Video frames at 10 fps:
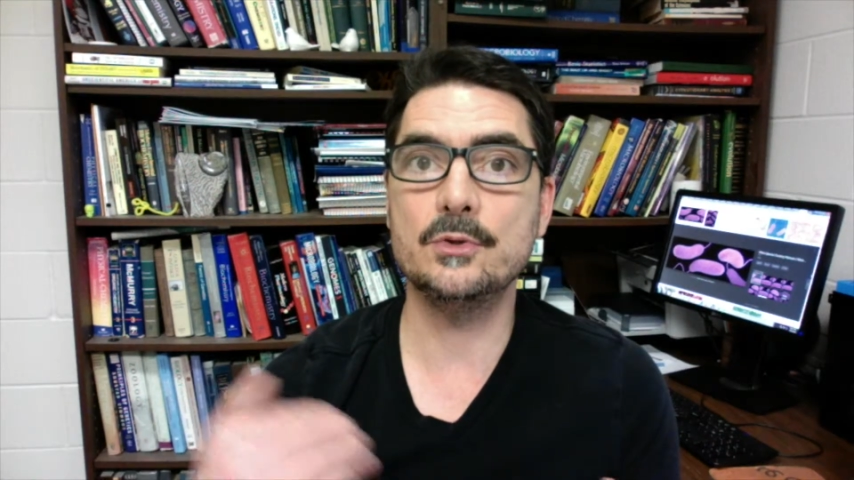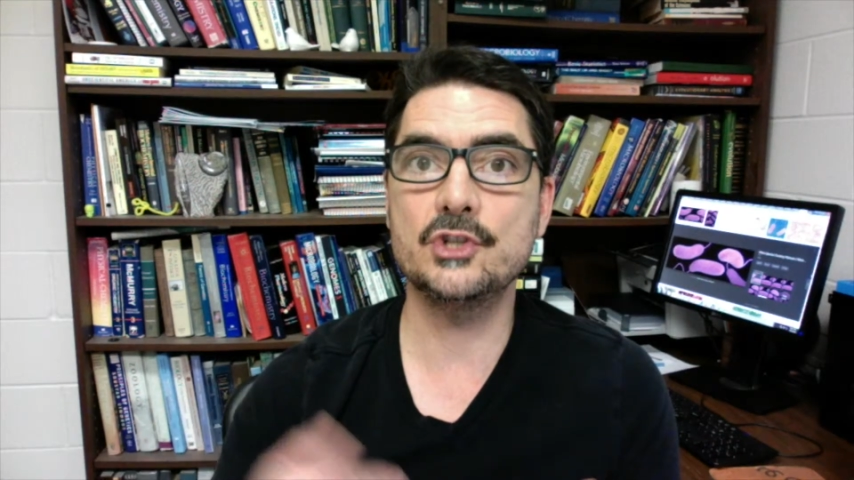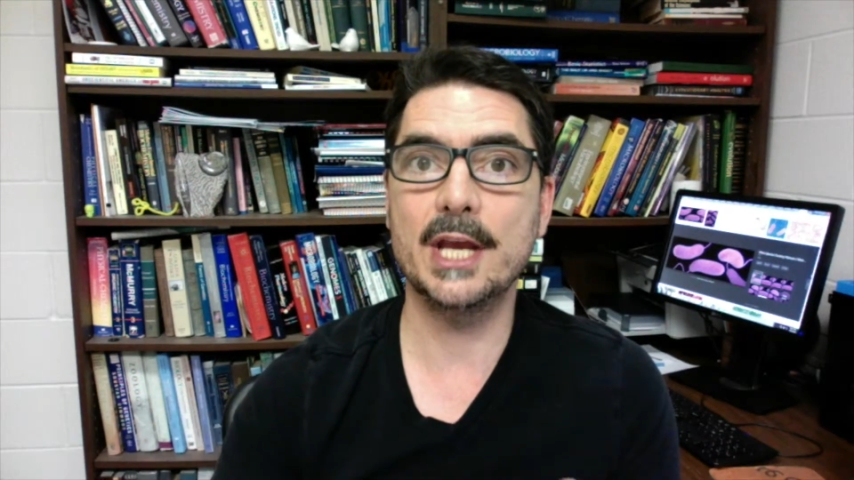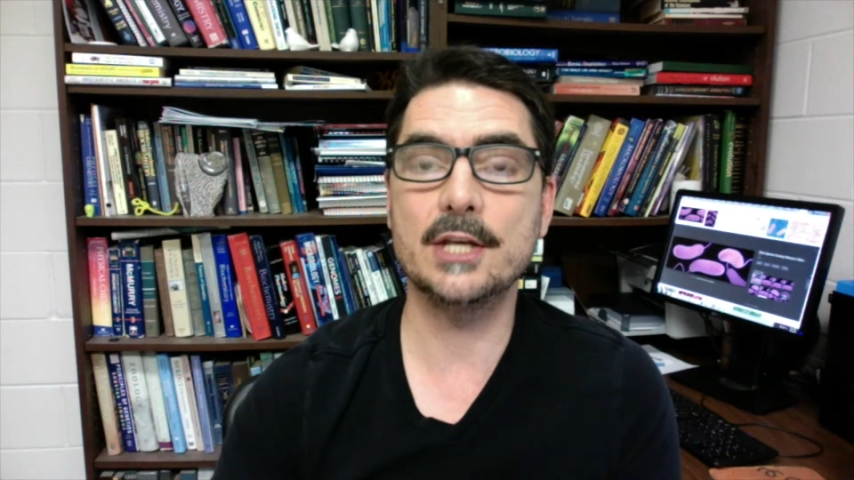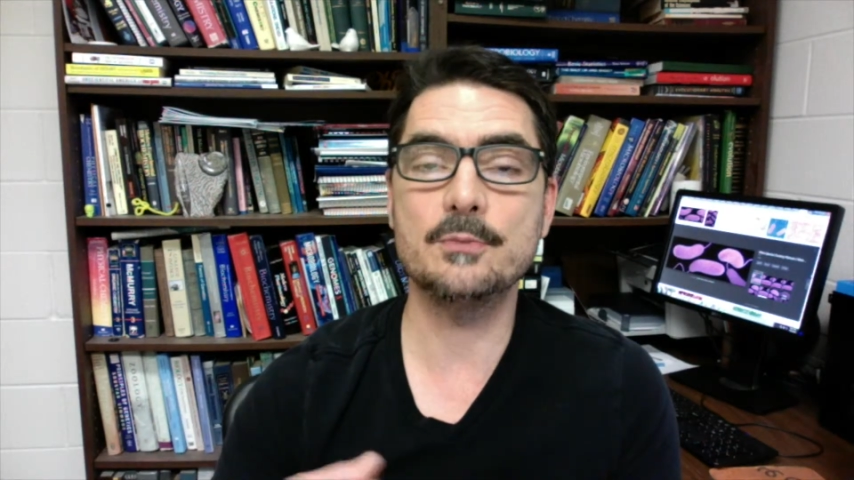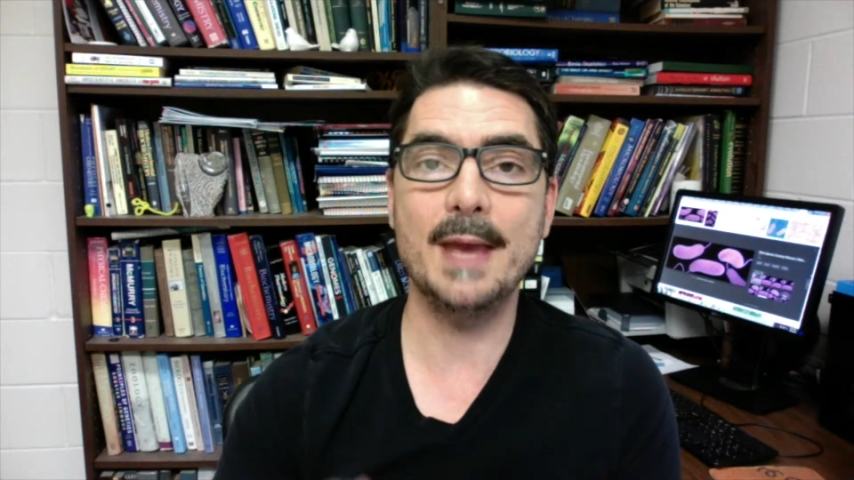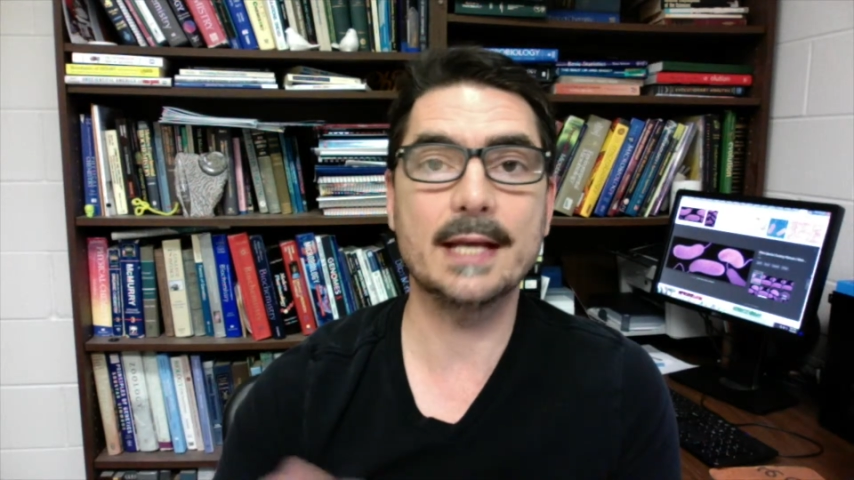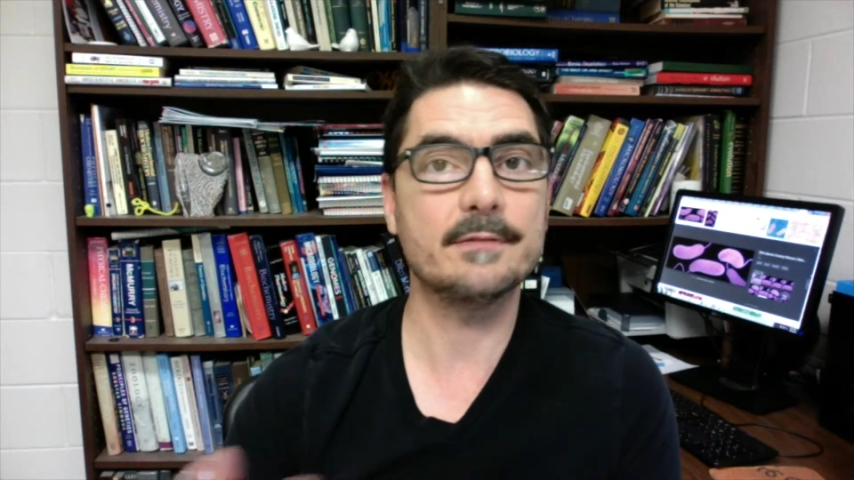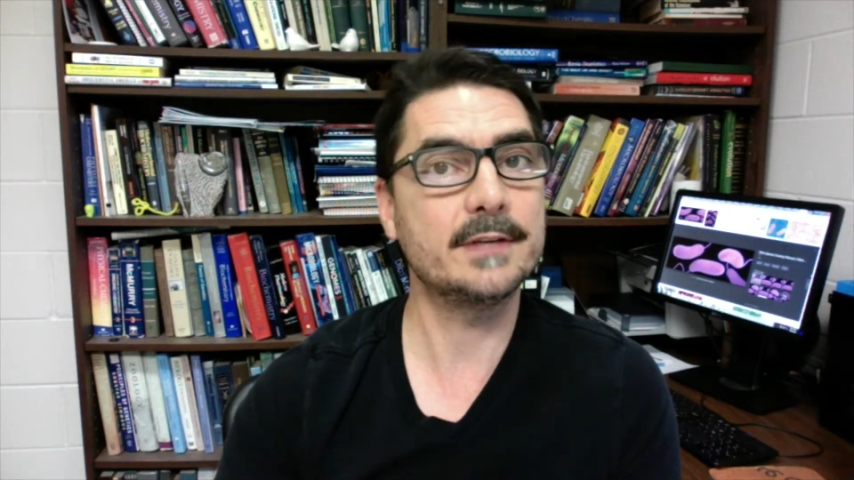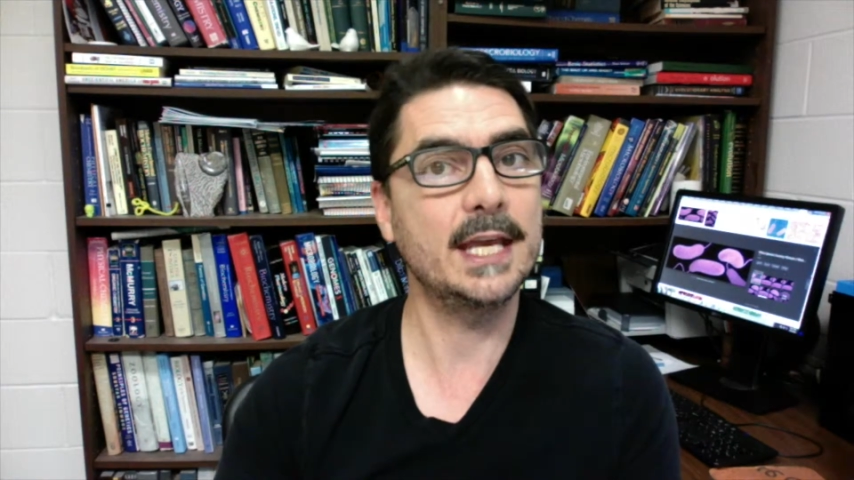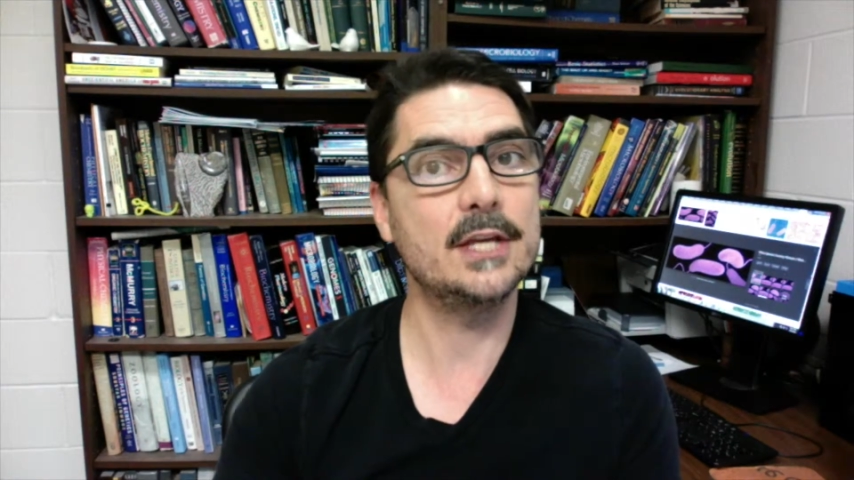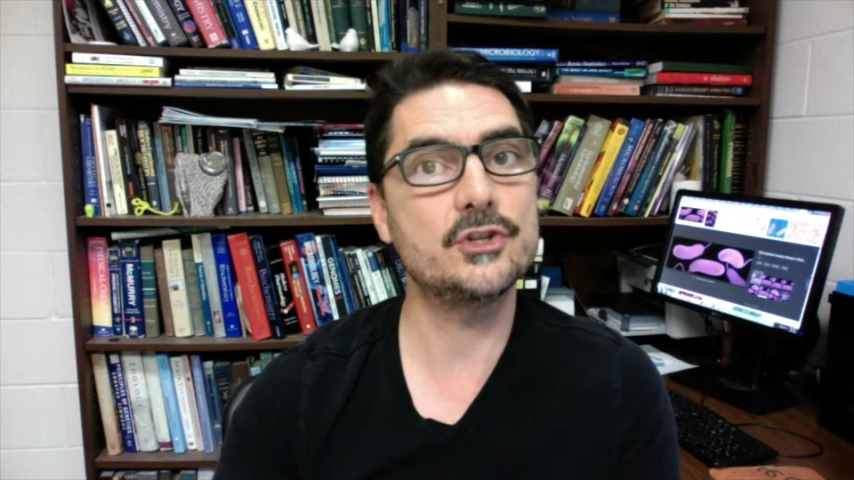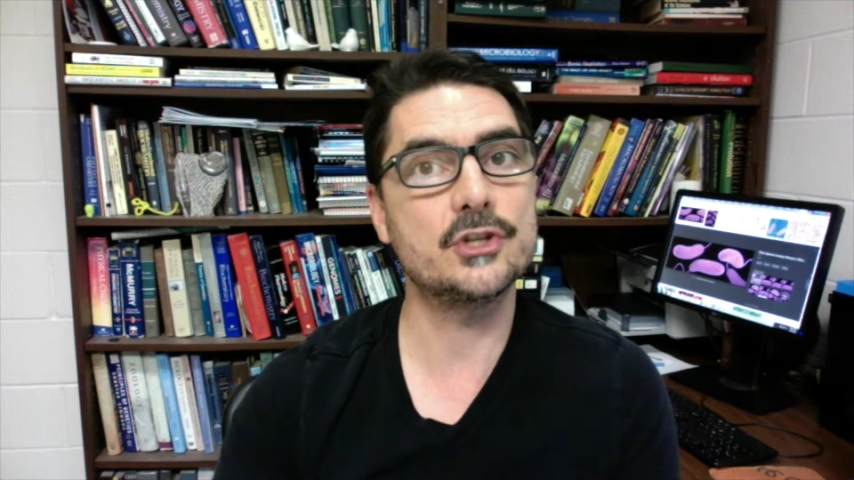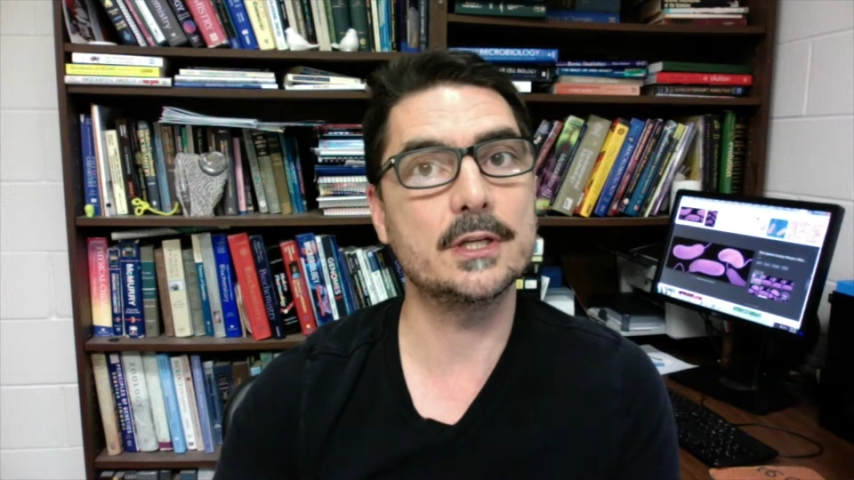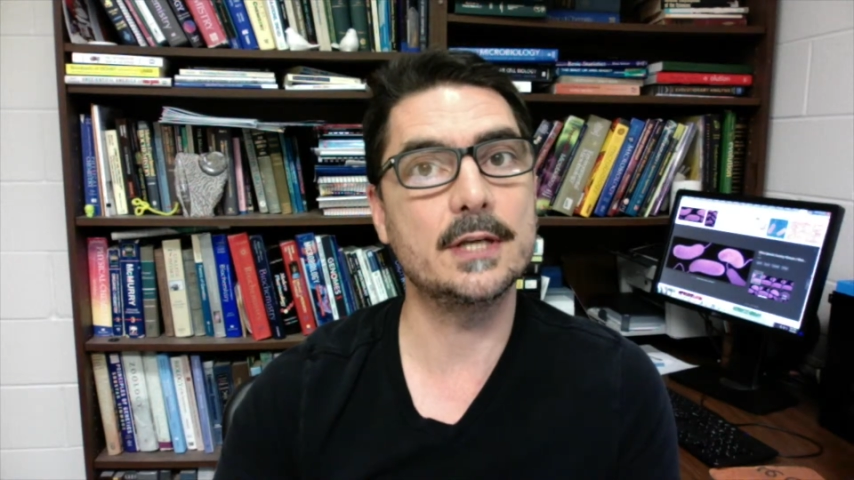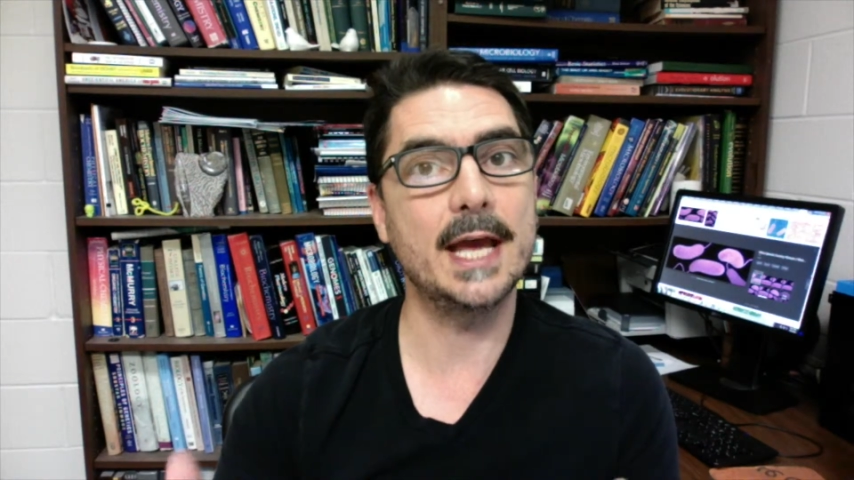change magnification,